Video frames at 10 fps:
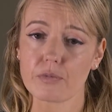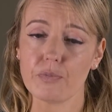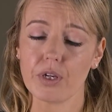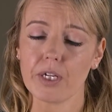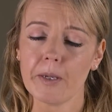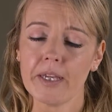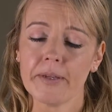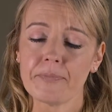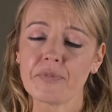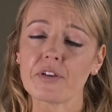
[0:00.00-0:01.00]
But
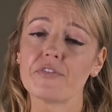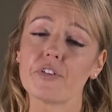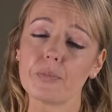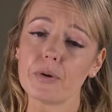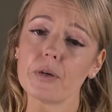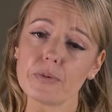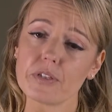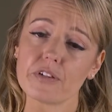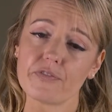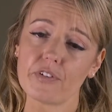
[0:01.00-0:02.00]
for the
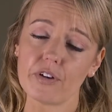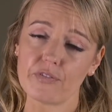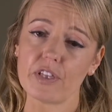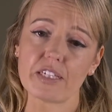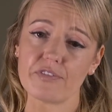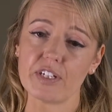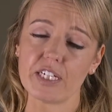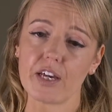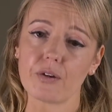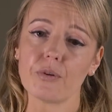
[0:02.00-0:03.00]
purpose of this
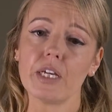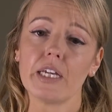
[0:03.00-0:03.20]
video,